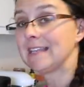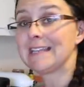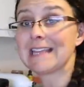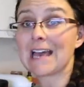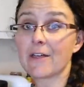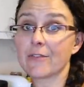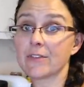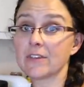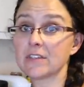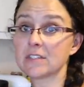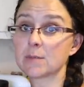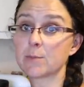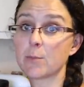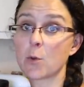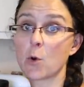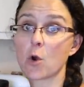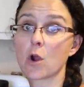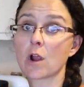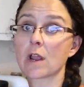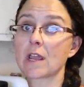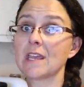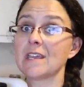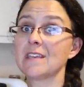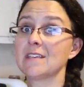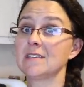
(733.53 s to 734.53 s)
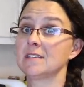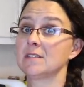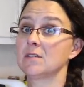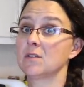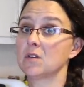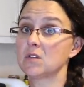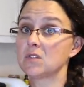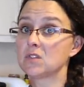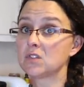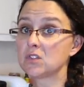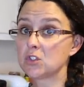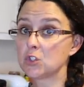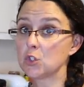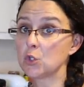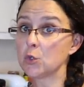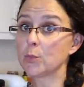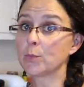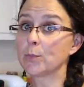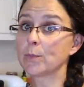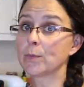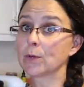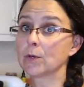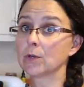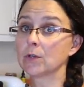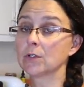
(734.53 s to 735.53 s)
Now this pork is
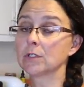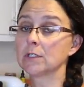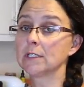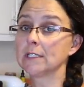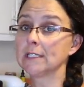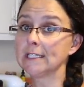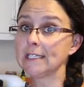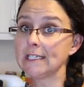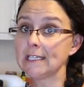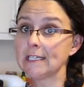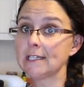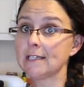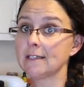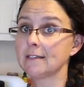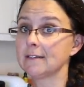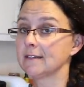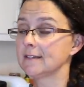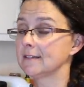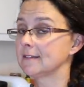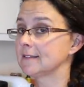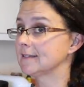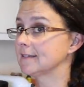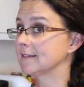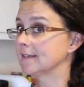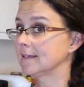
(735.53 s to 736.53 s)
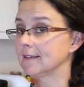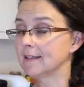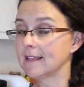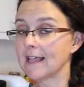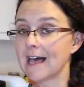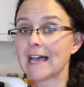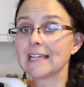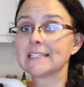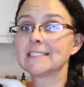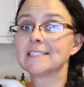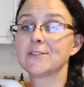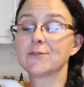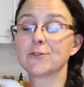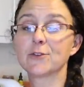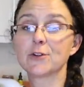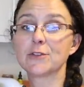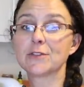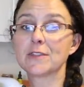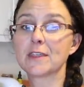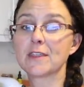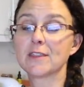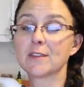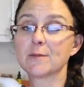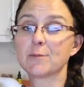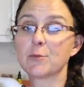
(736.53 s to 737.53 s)
super lean. It's a lot
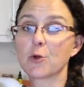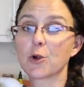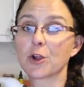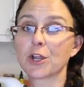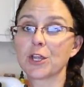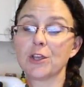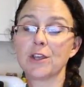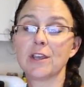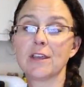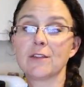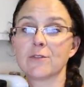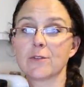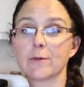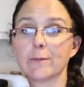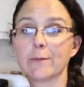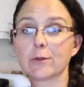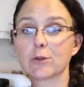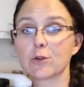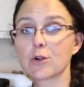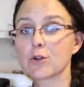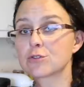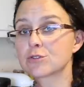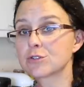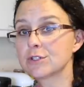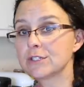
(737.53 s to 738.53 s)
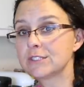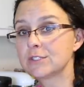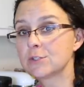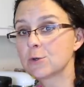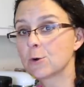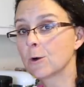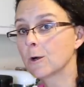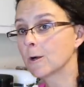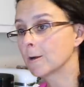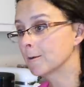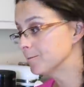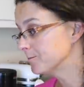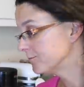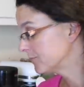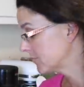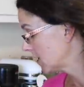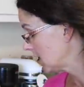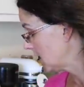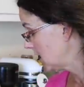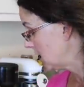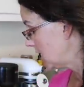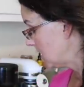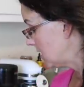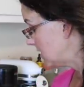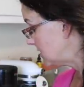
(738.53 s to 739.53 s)
different than the pork you get from the grocery store.
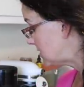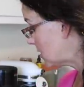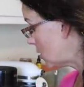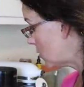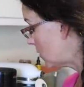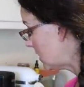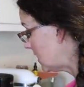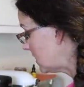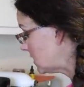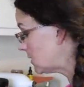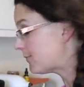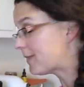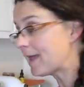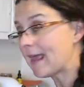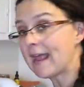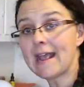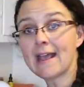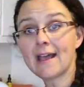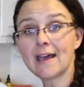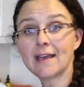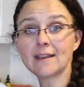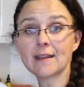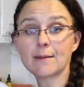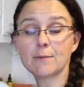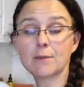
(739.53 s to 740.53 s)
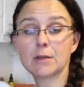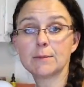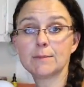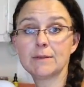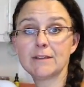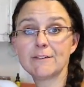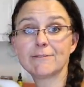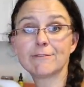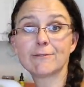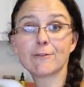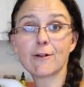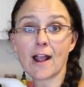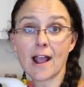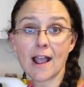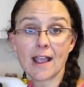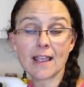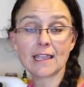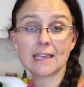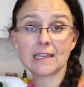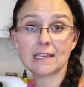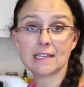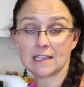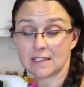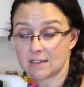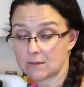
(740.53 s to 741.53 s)
So in the pan I'm gonna be
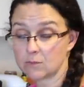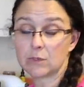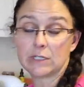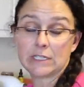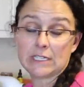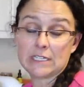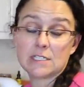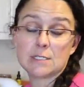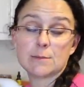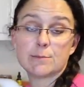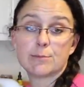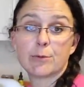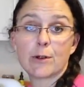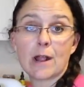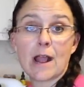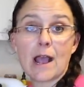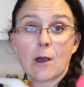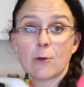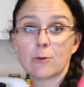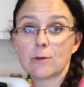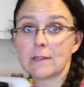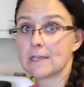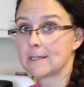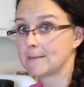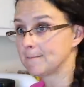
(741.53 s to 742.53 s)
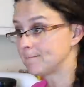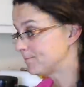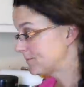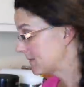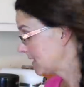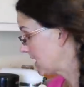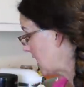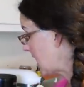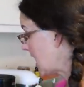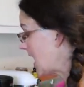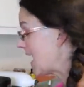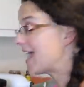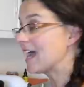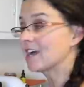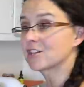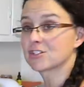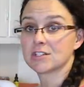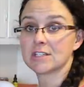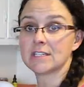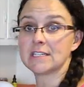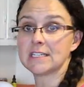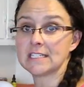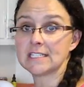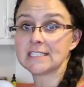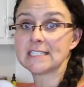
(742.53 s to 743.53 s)
frying it in. We need to brown it. I
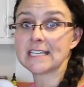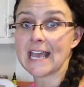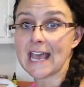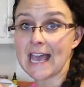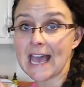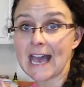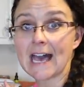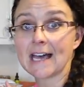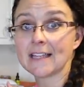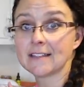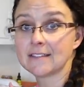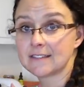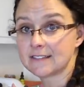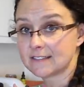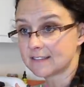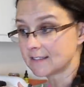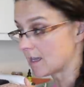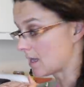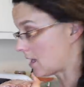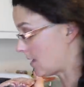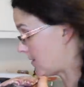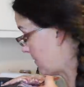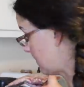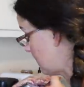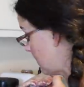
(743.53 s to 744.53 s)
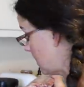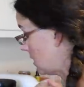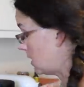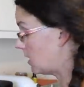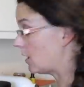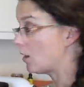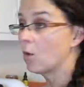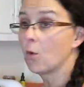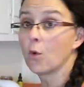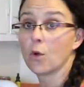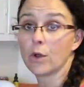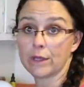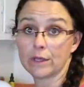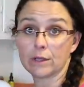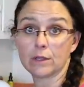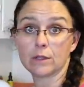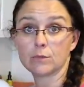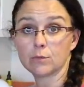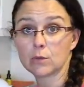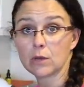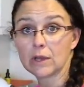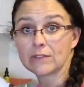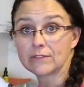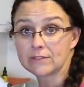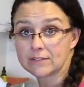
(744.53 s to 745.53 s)
actually need to add some
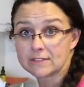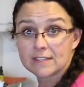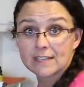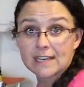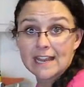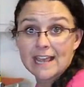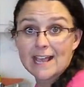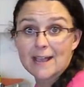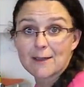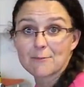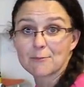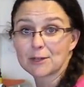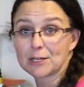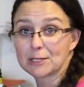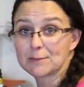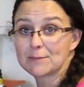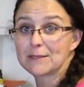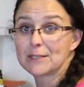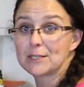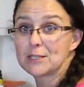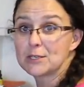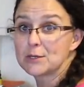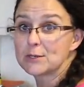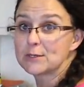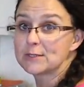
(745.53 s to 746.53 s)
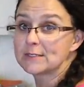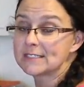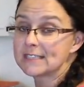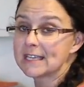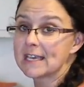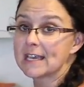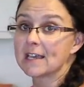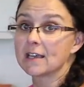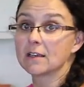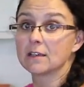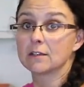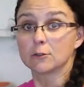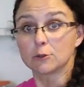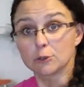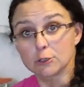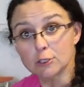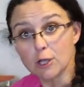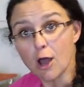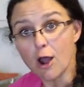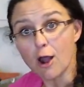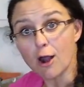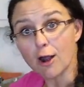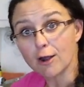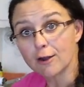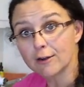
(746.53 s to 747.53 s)
oil. But today I'm gonna be using
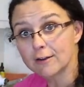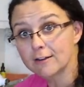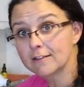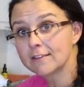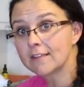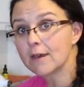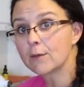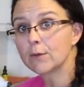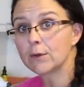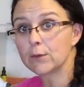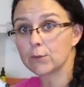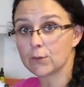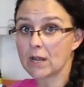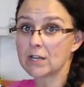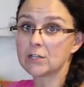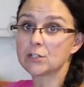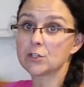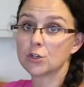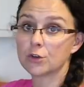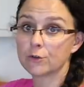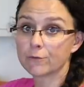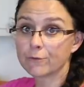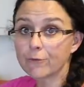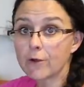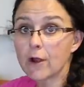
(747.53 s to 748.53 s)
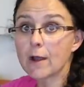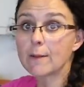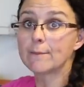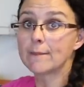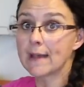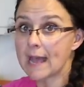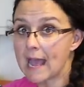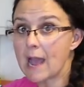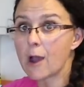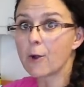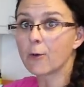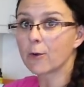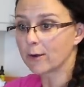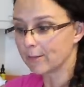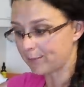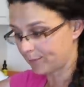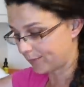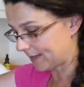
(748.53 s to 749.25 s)
lard that we rendered from our